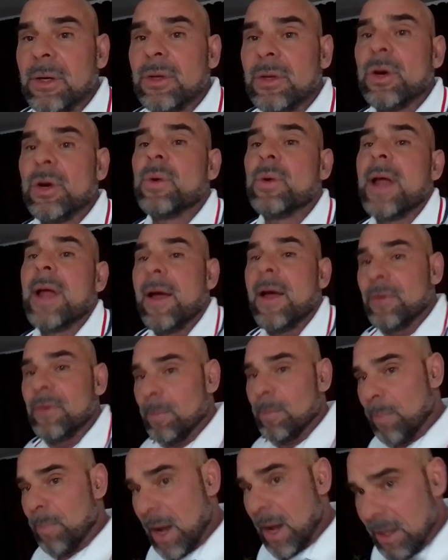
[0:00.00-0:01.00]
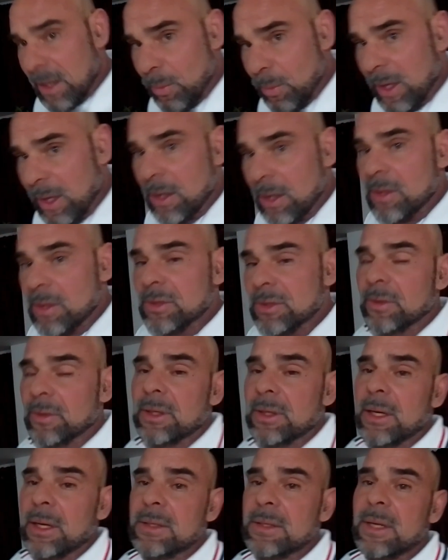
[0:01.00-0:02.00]
You don't have your body weight also to
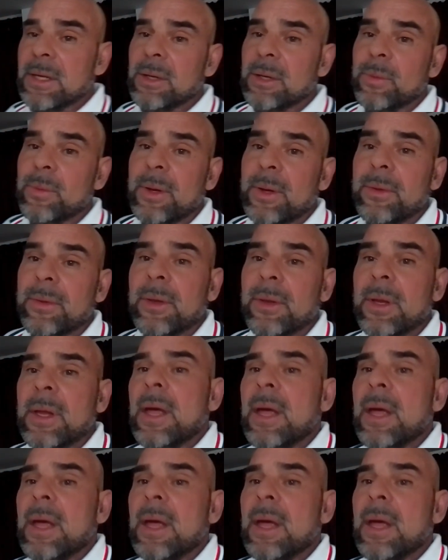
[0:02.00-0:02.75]
contend with.